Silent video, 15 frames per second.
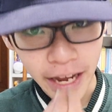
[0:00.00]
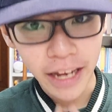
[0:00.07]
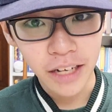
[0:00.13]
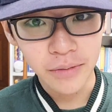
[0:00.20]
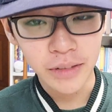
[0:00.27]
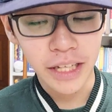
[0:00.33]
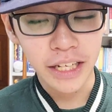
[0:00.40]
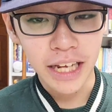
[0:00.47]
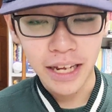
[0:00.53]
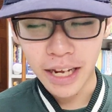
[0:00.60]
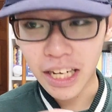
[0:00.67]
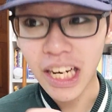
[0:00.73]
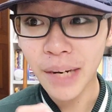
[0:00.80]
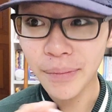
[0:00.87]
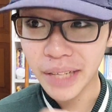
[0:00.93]
atoms, like
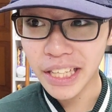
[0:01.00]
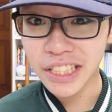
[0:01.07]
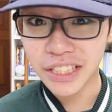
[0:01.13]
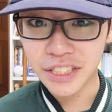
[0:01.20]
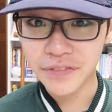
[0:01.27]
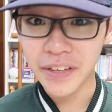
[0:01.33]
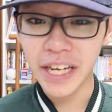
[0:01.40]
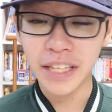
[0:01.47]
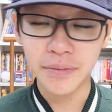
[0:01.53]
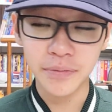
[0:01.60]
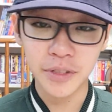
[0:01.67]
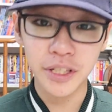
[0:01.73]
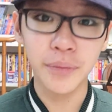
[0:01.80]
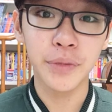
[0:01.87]
a combination of atoms.